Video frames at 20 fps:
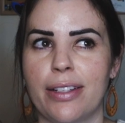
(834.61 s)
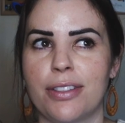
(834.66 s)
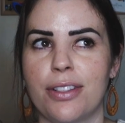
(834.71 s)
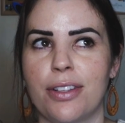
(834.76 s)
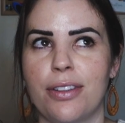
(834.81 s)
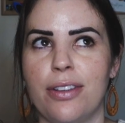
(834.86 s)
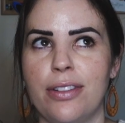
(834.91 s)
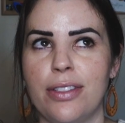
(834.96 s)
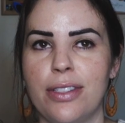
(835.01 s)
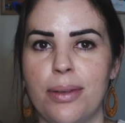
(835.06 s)
So
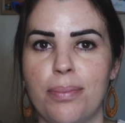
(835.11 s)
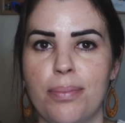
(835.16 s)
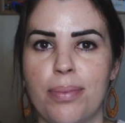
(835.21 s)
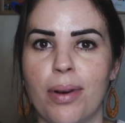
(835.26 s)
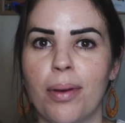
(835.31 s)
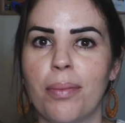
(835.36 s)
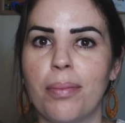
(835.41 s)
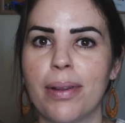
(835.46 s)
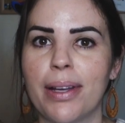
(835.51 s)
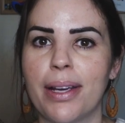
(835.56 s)
those are
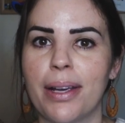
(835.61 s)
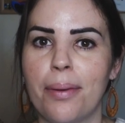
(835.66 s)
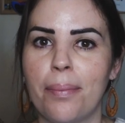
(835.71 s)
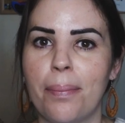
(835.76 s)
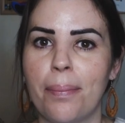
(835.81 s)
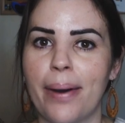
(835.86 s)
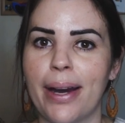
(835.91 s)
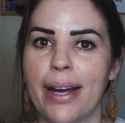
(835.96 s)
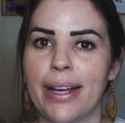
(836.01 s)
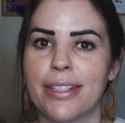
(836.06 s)
probably
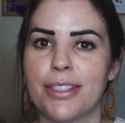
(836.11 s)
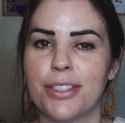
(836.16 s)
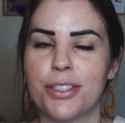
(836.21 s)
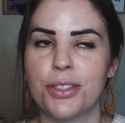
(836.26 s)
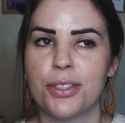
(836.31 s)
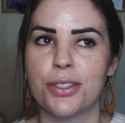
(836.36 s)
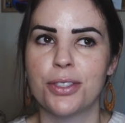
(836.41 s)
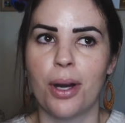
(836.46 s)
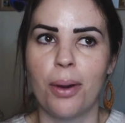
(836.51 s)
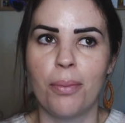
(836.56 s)
my
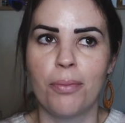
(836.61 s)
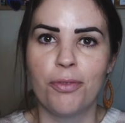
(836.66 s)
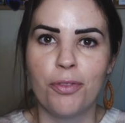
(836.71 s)
top